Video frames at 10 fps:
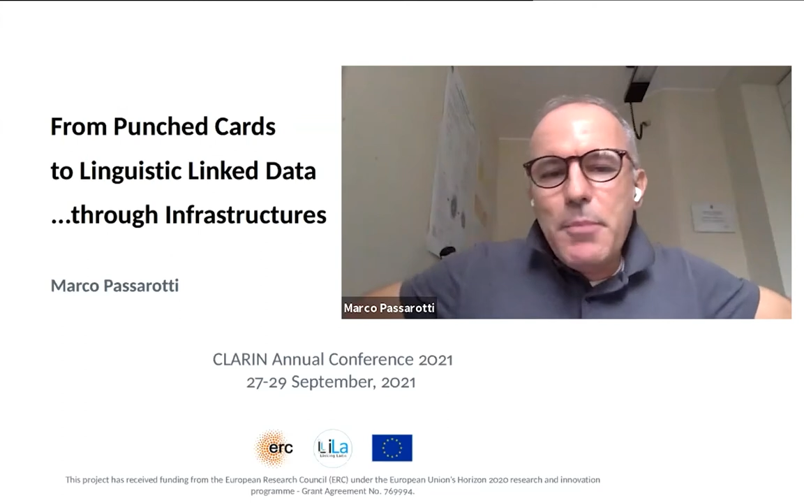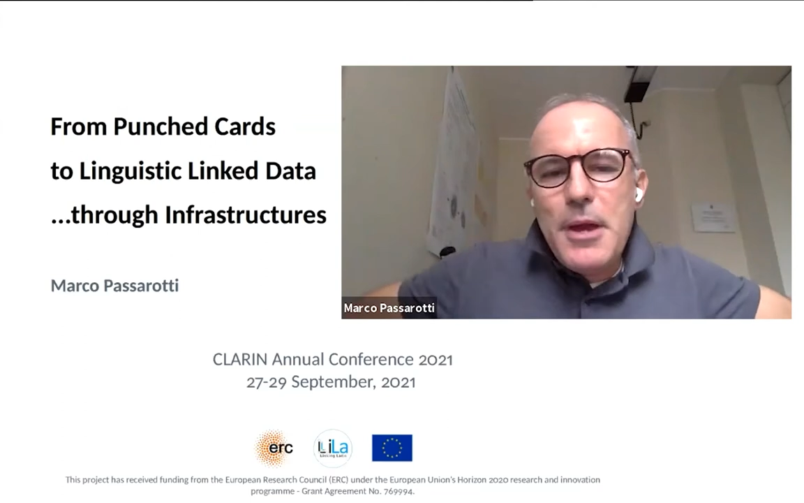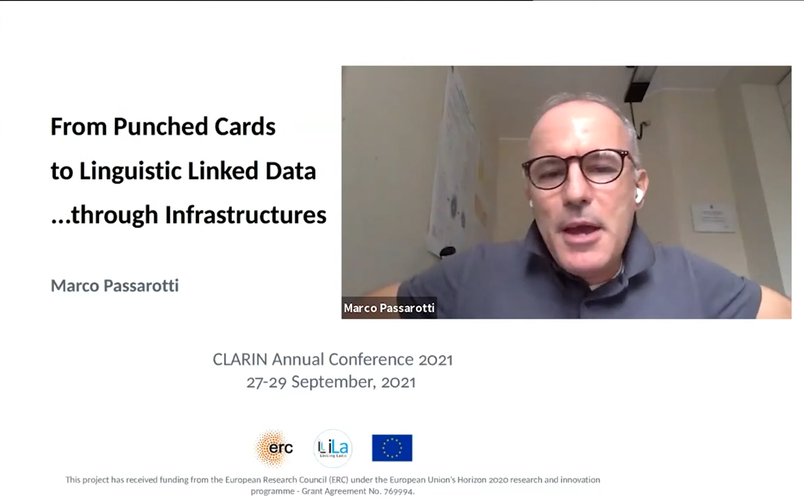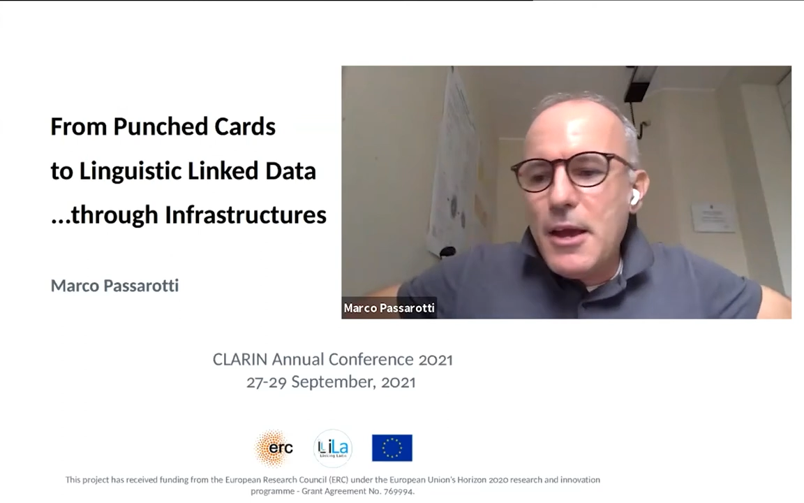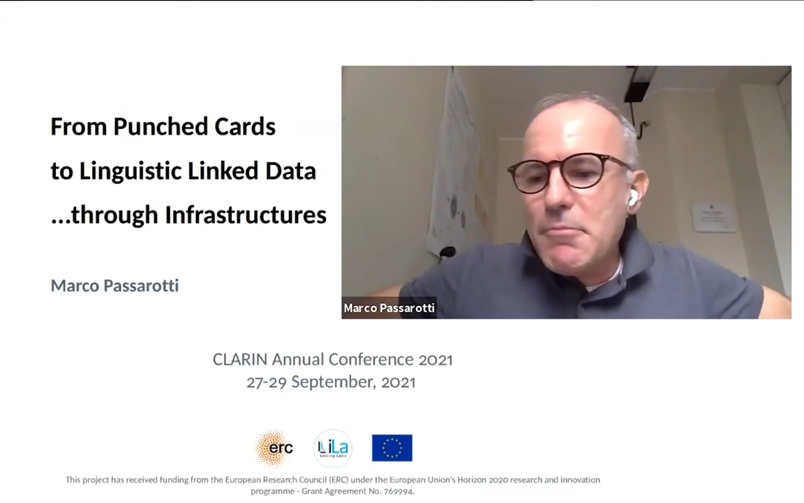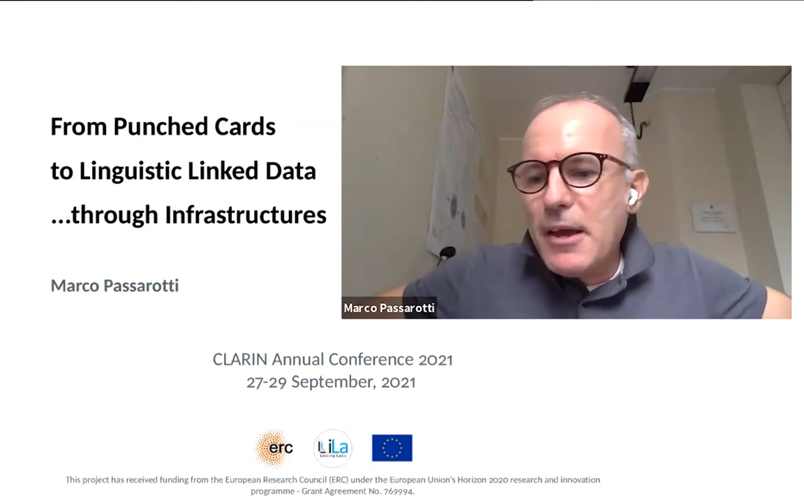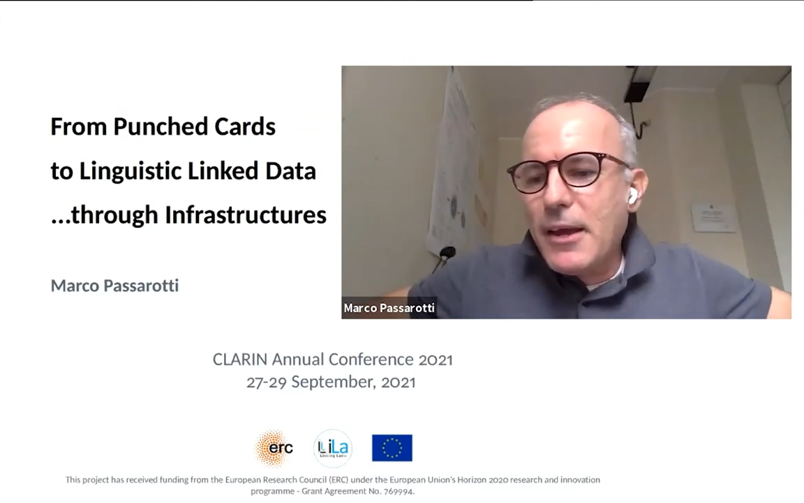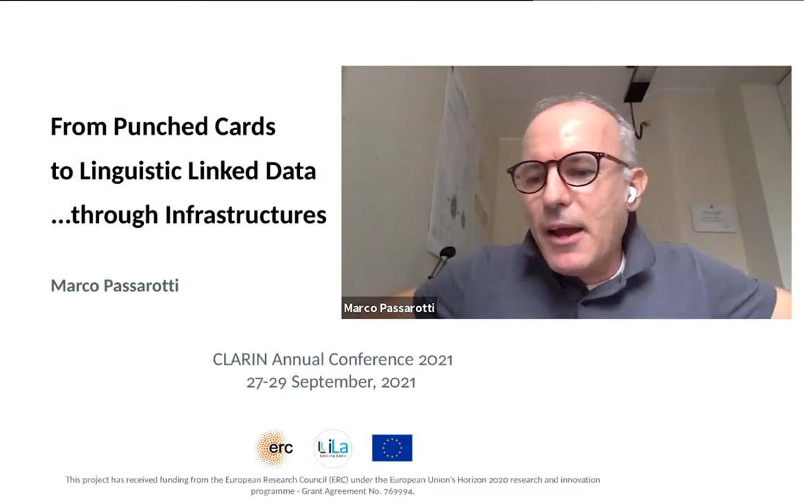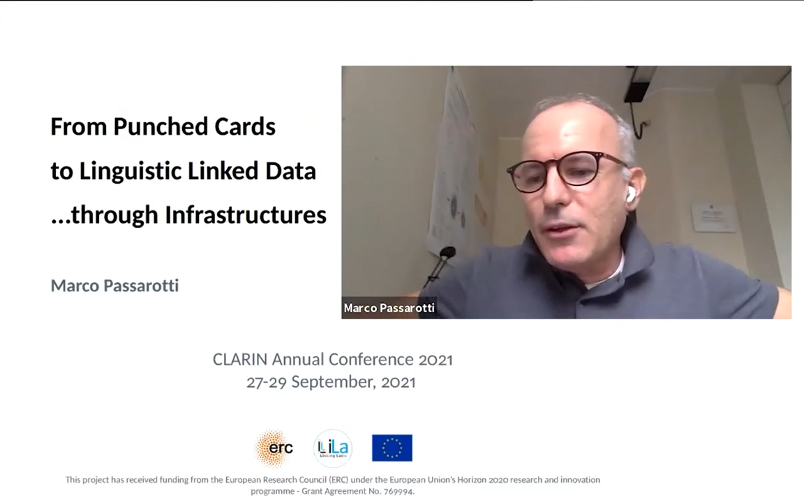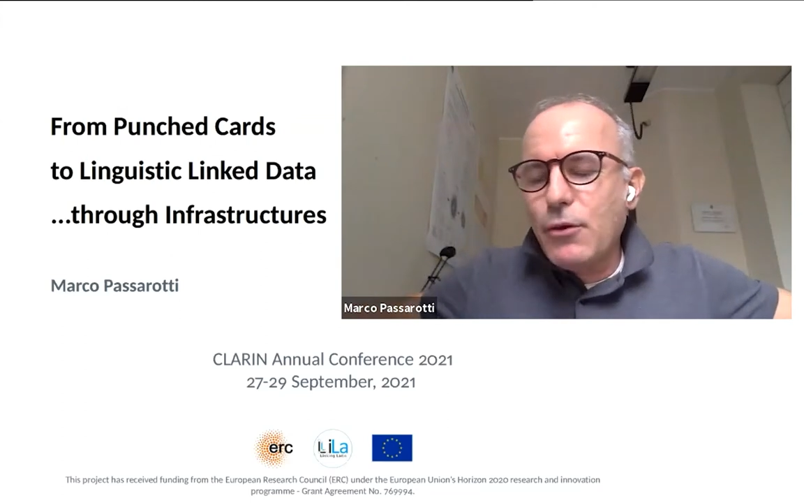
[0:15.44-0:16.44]
to be
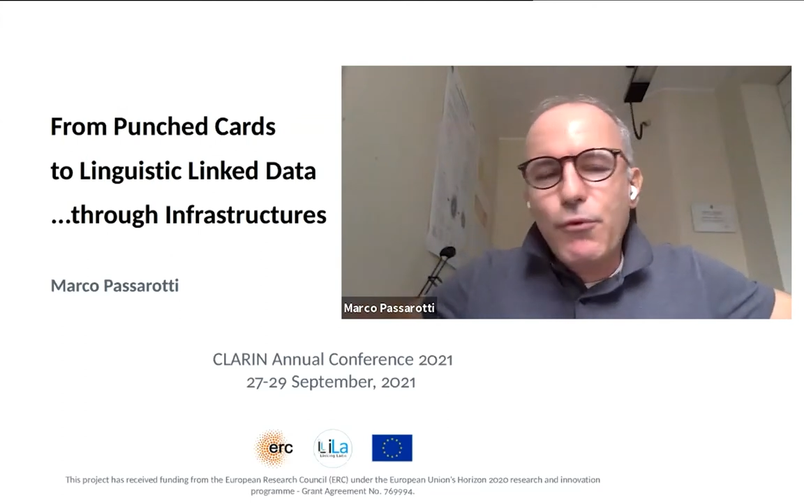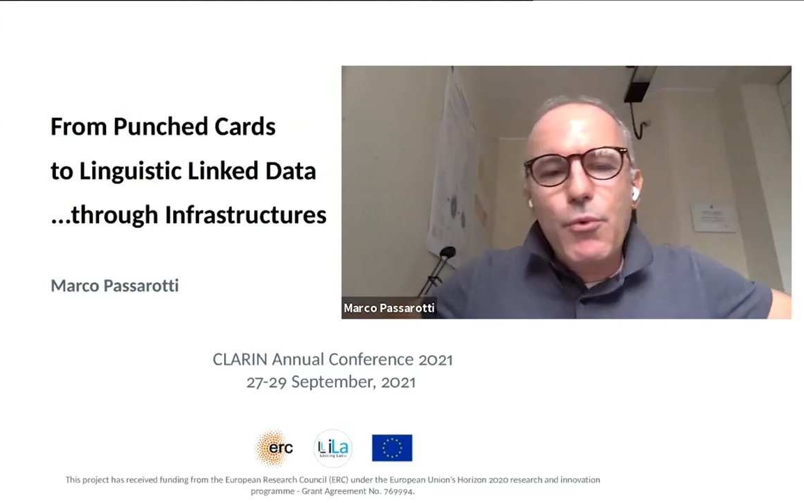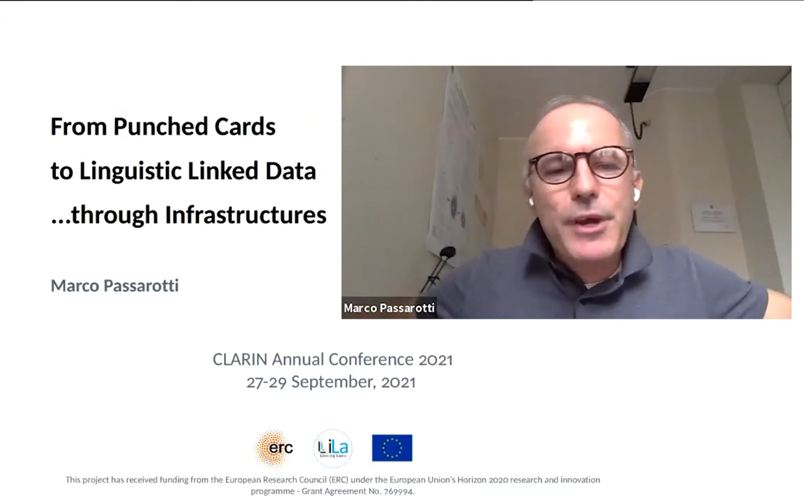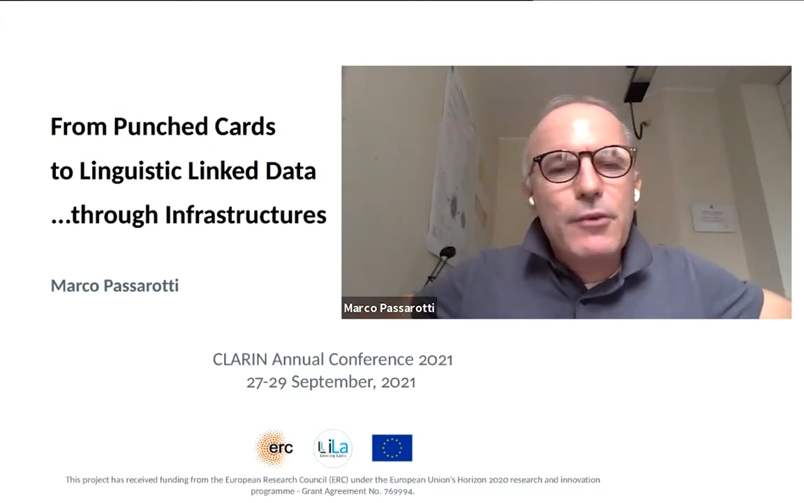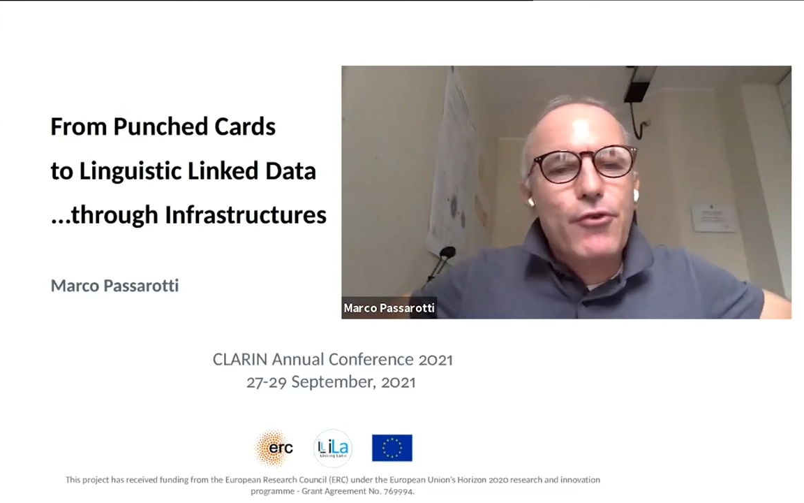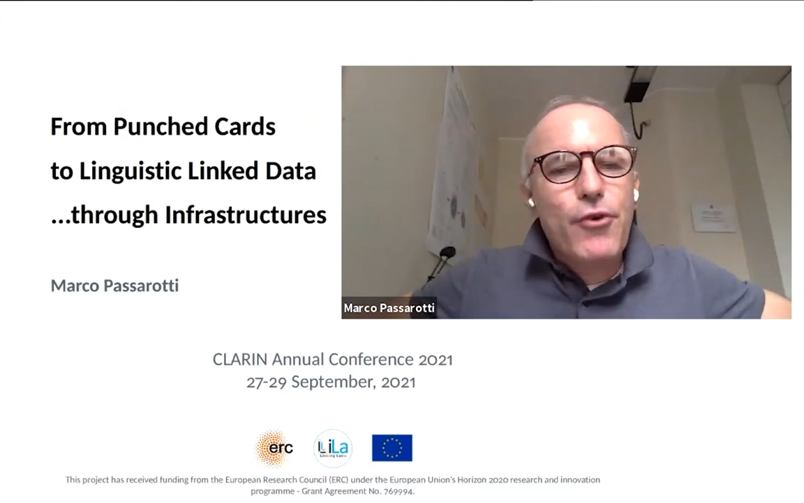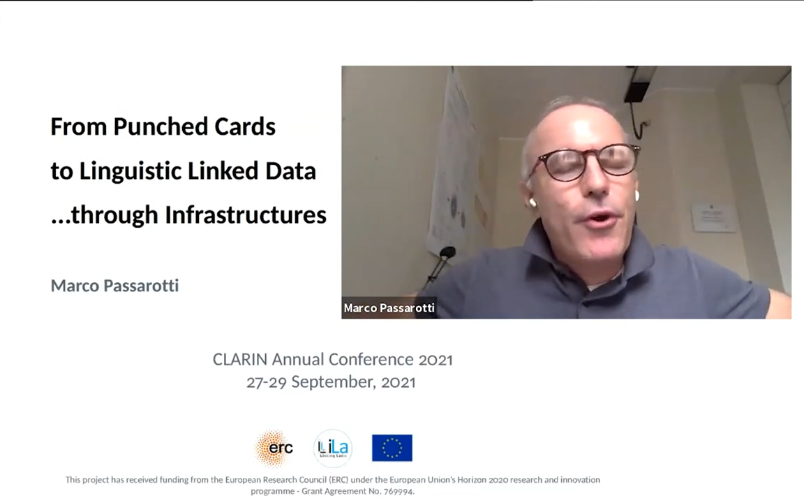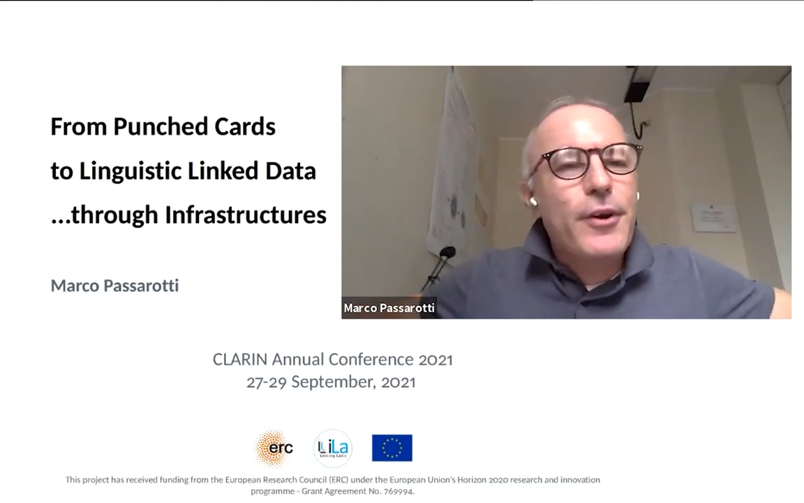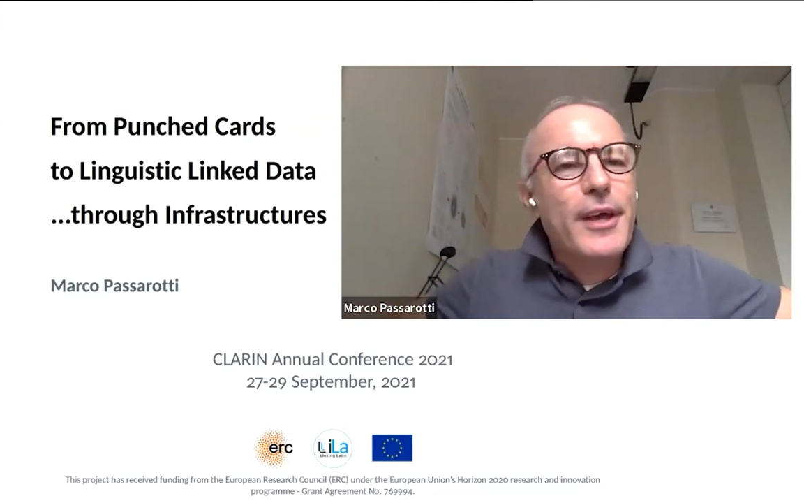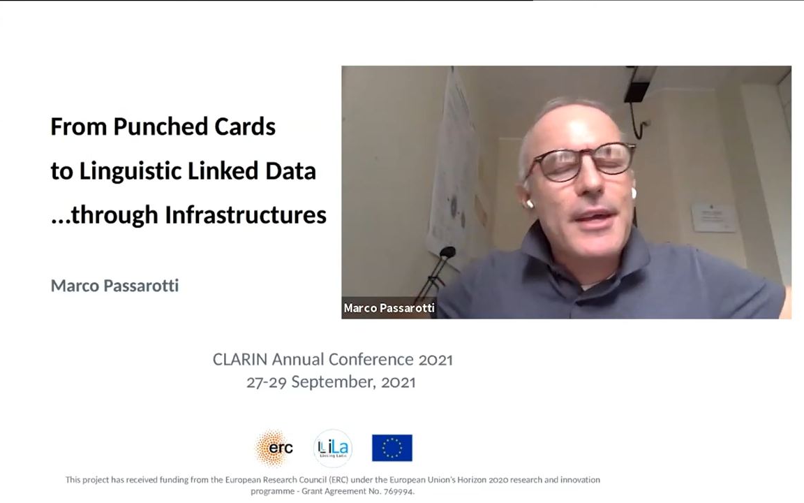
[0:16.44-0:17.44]
a kind of quick
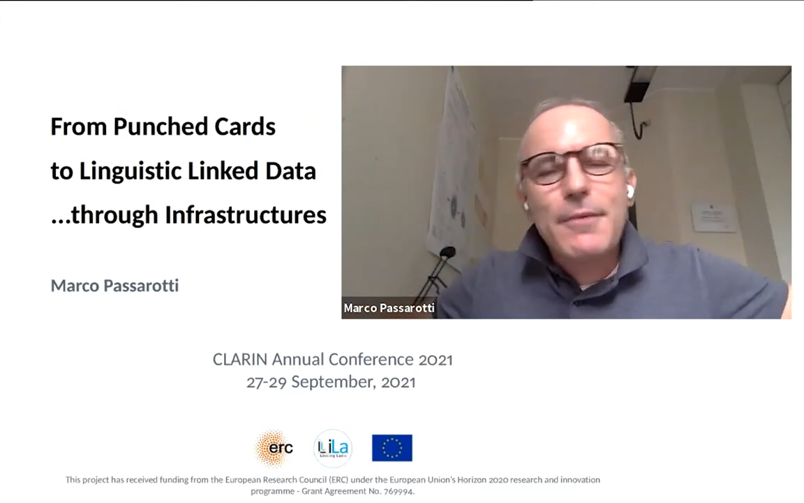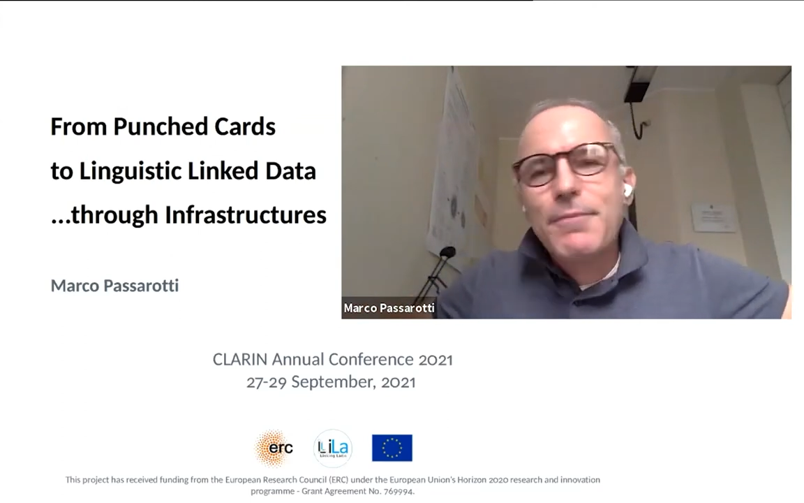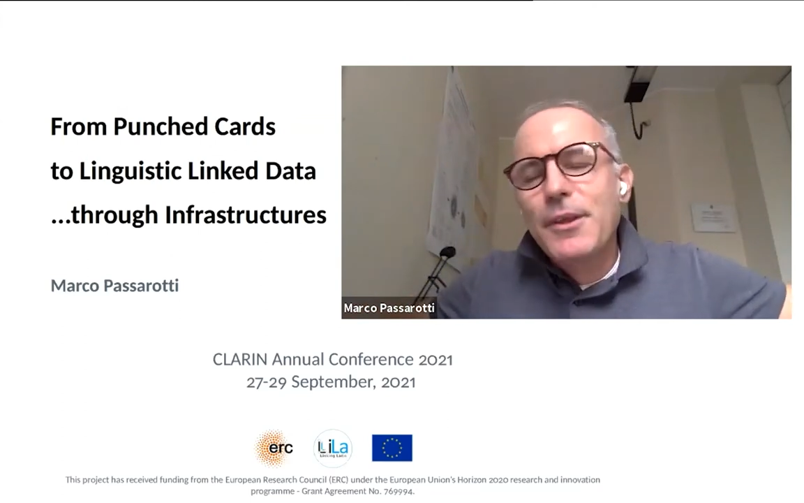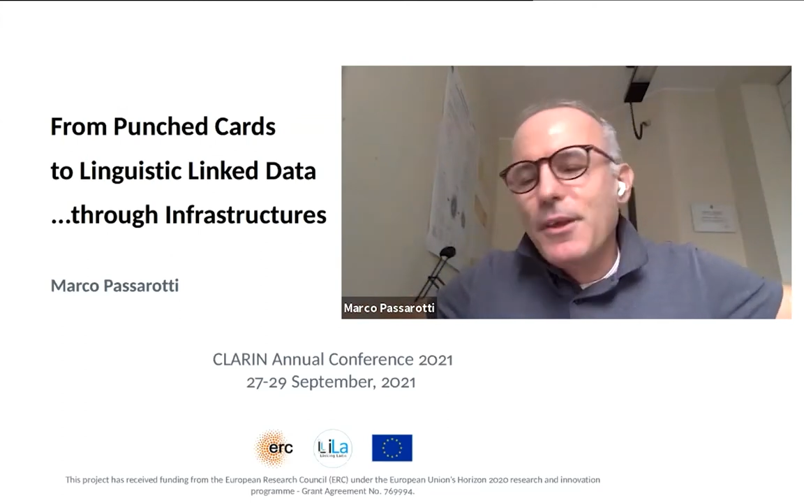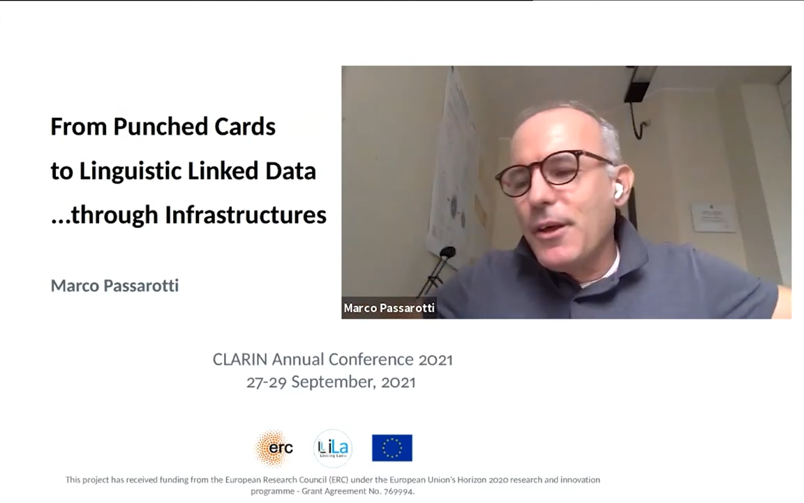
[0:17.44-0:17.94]
journey